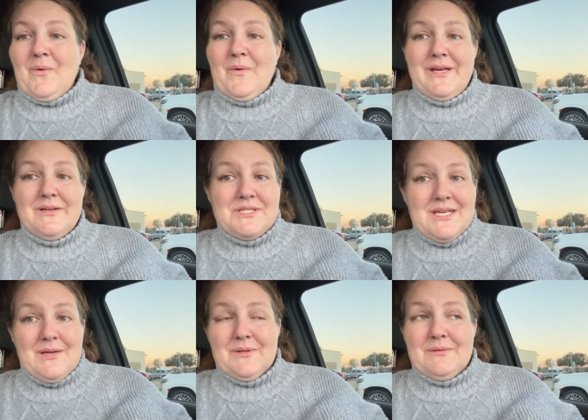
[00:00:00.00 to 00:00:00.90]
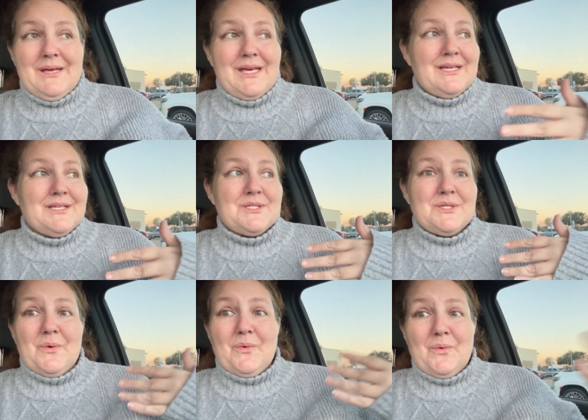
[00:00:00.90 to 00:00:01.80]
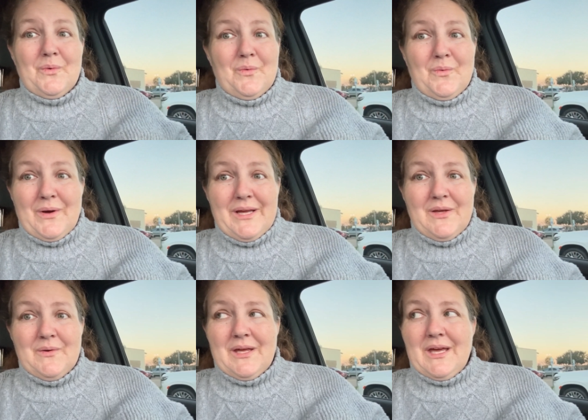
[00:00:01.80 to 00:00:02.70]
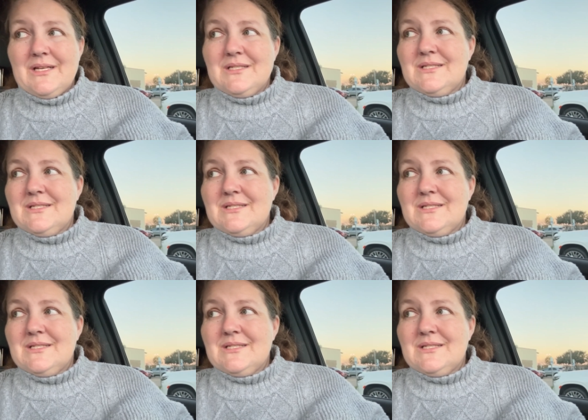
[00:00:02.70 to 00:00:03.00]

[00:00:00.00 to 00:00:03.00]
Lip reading: What you see with me is what you get.